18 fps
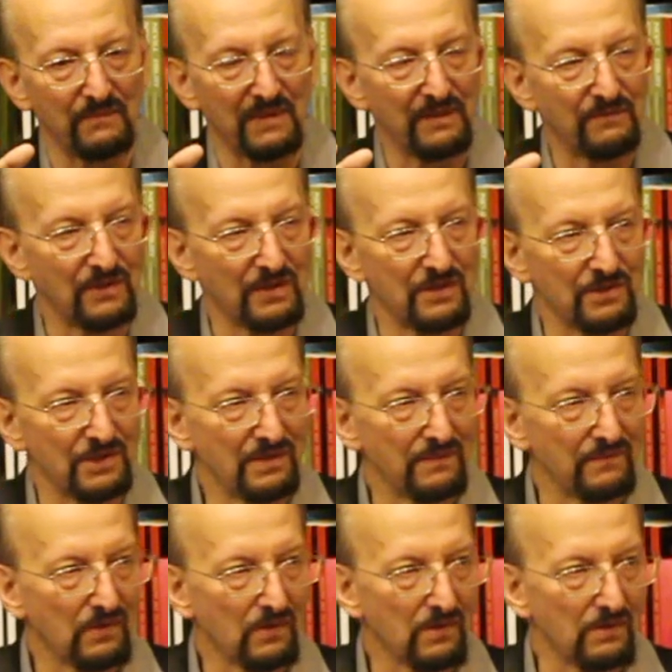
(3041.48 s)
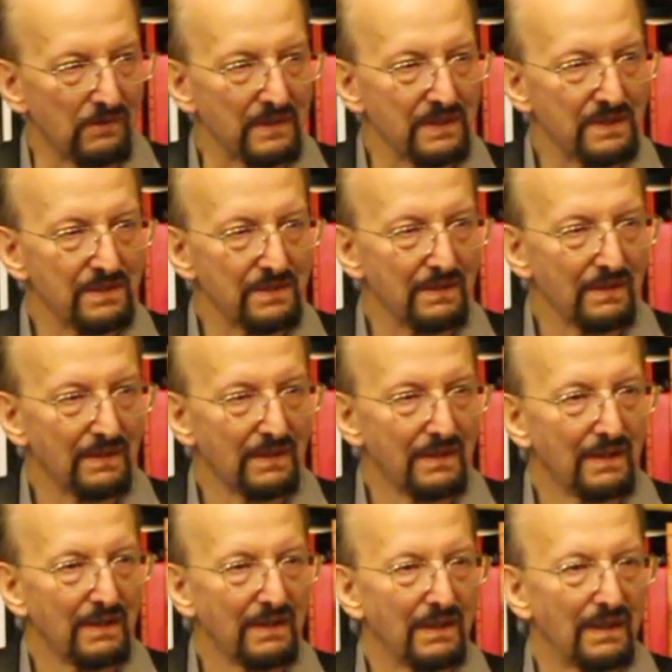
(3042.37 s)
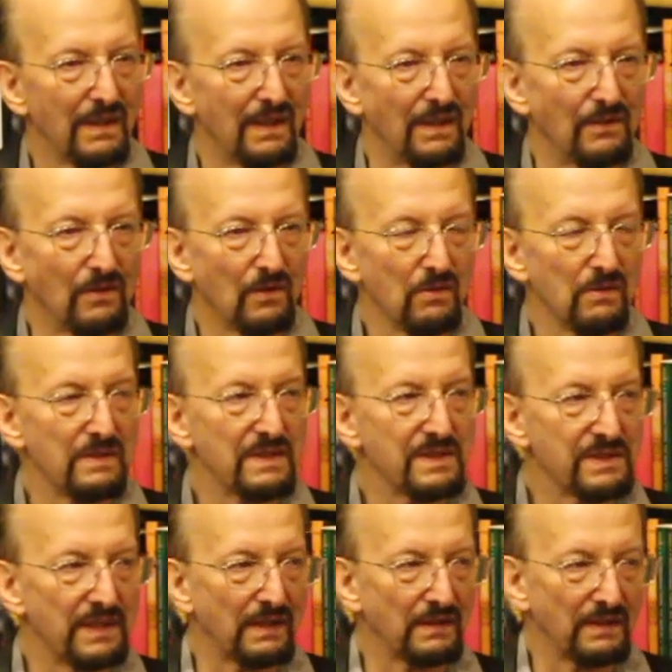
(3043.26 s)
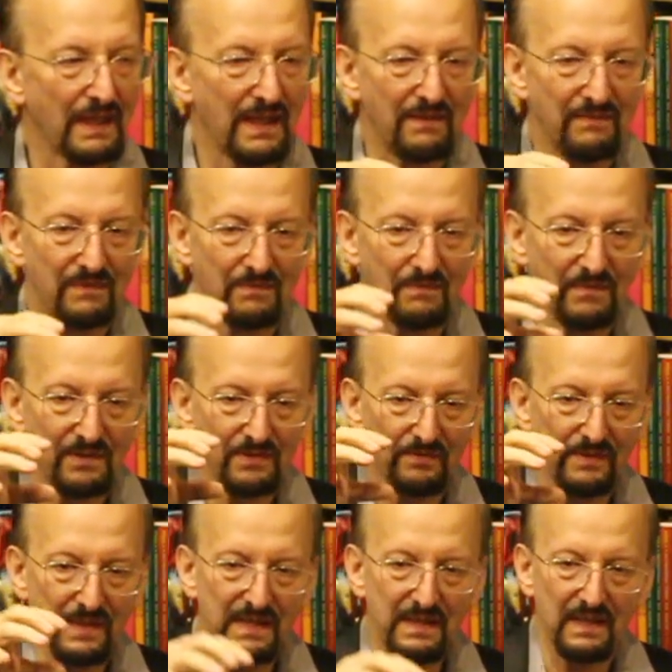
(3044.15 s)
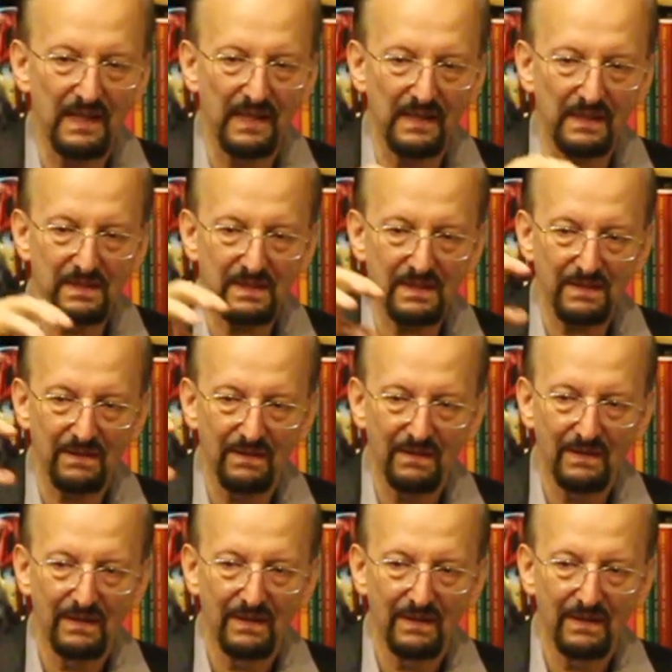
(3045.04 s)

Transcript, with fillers: a version of Horace. And Horace then gave them three dates,